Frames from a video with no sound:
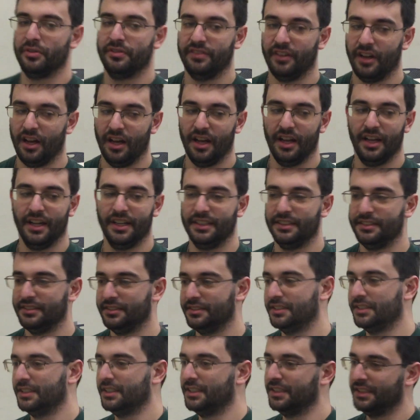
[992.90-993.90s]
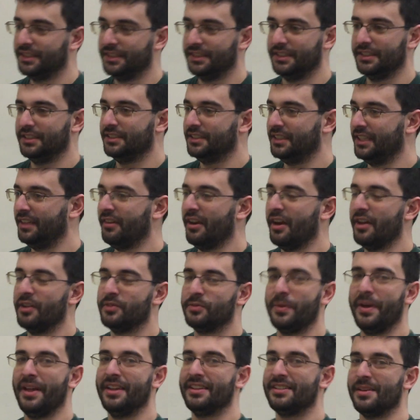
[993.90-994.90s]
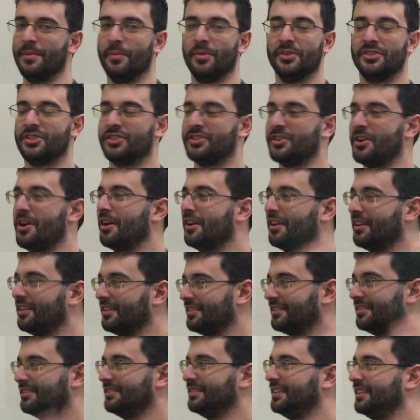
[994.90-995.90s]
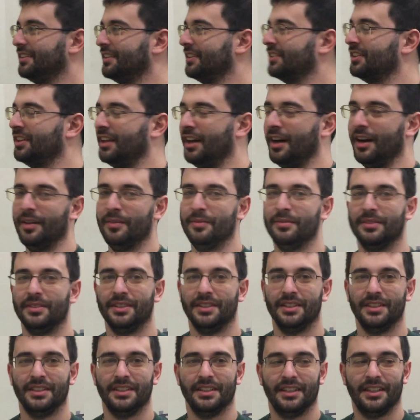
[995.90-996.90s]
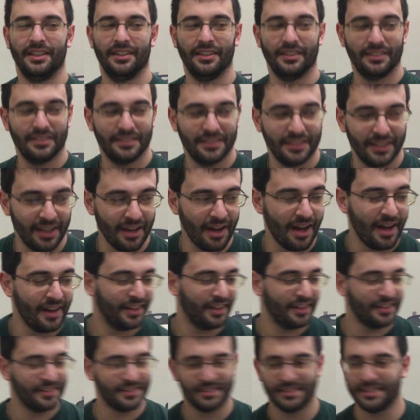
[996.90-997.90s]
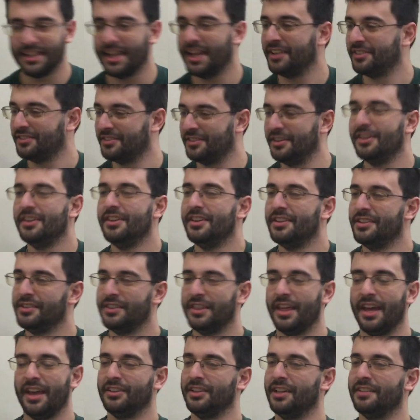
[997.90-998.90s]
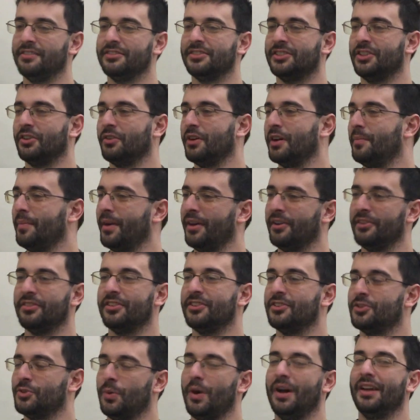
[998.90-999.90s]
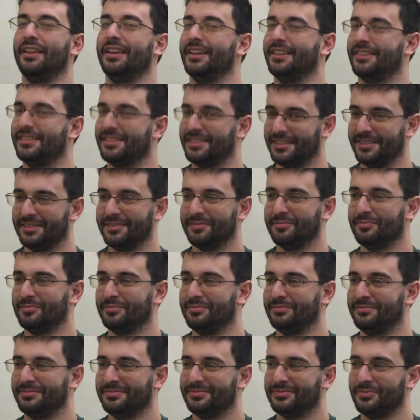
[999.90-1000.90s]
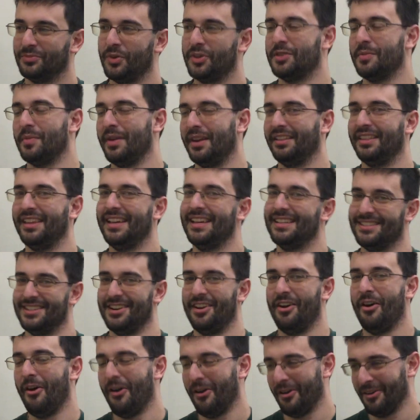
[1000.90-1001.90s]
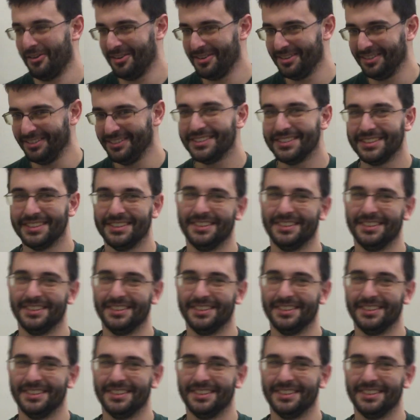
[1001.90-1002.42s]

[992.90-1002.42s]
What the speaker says: were fine. We had someone Stark in the club, in the audience, that they had a love story better than Twilight, which admittedly isn't hard.